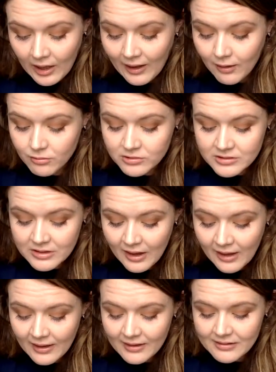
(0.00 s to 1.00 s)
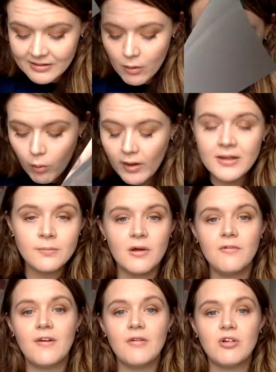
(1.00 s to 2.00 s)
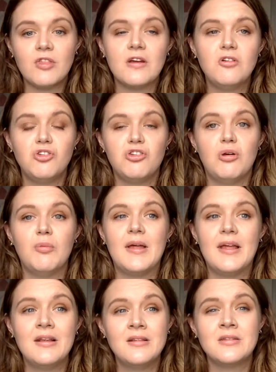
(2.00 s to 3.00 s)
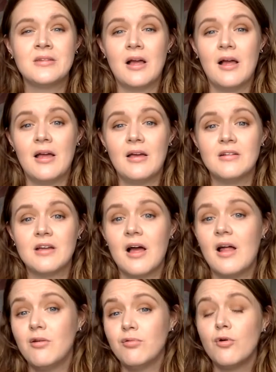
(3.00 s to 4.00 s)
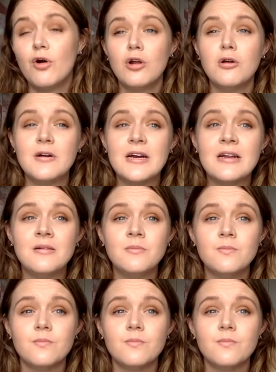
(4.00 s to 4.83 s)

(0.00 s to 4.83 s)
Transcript: outside. What is my favourite thing to do inside? I love colouring,